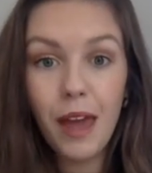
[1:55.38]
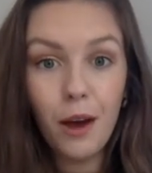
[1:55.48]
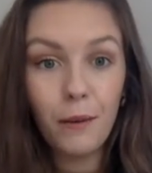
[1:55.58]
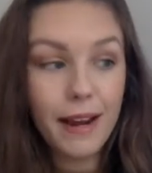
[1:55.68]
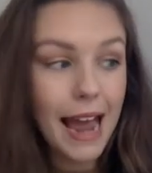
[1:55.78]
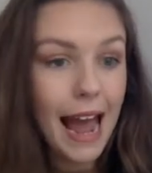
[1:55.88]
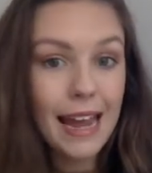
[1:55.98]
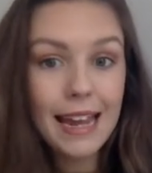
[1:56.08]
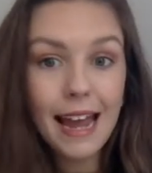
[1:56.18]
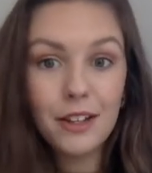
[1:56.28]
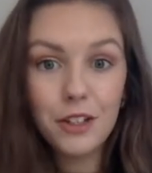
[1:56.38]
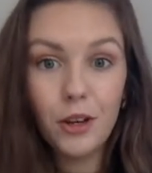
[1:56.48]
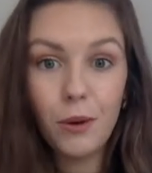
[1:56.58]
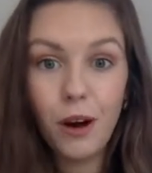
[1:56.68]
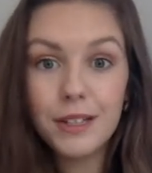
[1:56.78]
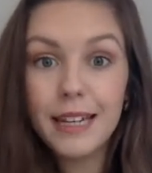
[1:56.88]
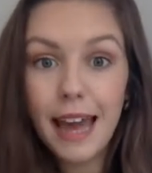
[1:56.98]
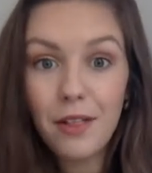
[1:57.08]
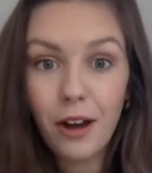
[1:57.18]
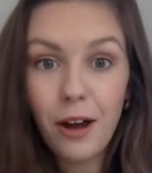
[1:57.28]
When A and U are
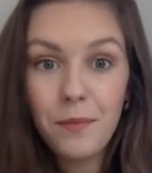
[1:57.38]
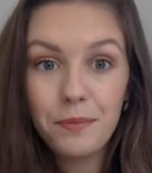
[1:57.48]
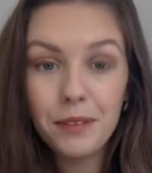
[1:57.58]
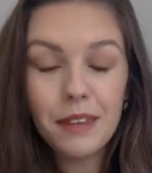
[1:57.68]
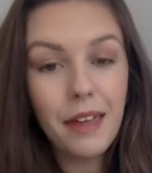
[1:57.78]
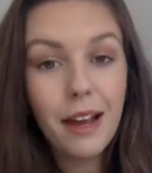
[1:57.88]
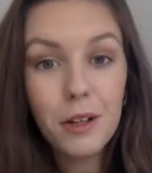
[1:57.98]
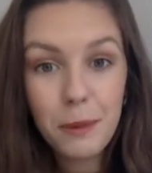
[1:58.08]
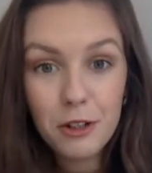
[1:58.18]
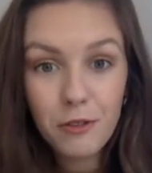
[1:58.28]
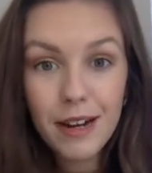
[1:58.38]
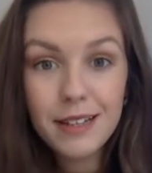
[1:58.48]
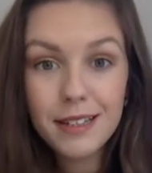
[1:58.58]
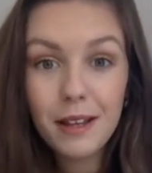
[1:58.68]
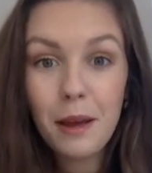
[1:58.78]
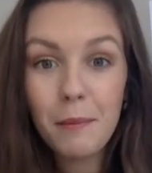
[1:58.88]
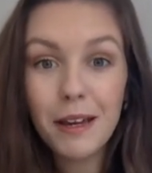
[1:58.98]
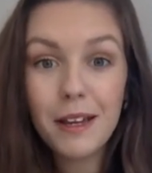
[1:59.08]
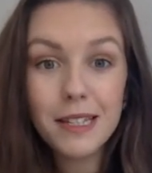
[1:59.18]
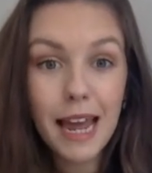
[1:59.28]
together, they are special friends
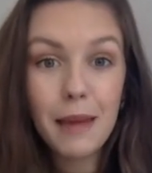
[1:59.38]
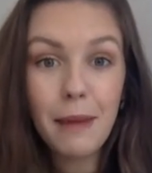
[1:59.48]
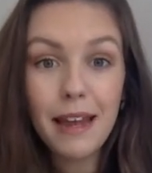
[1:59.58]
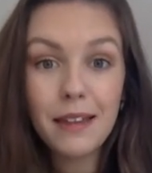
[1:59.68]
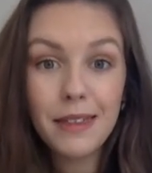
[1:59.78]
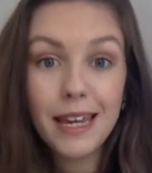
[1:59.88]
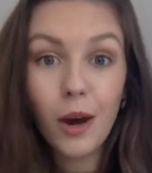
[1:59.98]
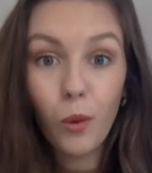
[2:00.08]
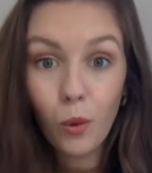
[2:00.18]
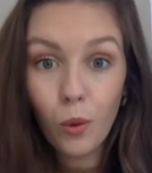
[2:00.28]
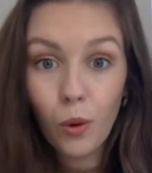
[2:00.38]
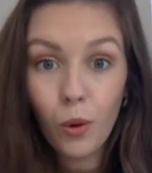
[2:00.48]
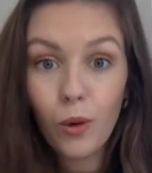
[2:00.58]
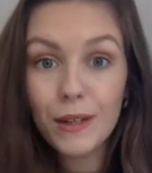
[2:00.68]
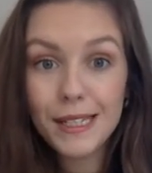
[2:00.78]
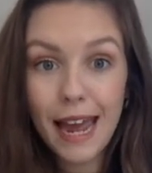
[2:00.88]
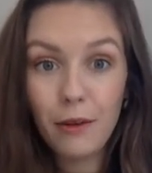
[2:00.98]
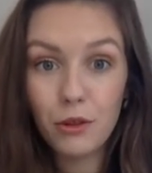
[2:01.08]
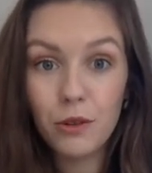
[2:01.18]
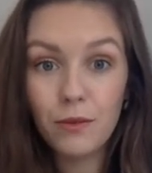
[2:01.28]
because they make the OR
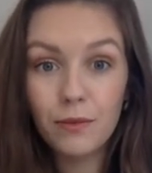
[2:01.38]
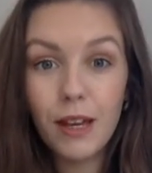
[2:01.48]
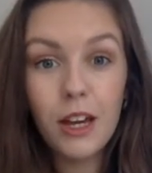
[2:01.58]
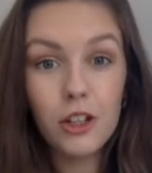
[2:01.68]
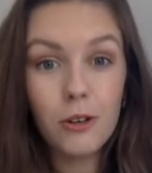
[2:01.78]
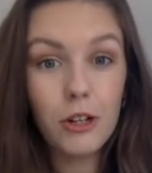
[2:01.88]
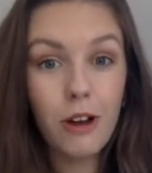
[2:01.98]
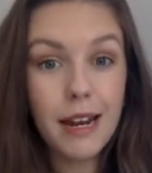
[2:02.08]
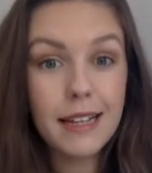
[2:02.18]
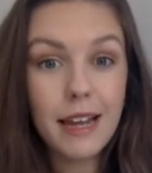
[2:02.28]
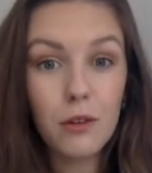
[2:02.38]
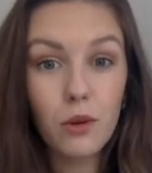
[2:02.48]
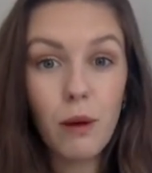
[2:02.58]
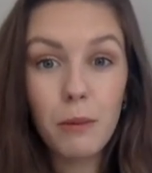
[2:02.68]
sound. Shall we try that sound one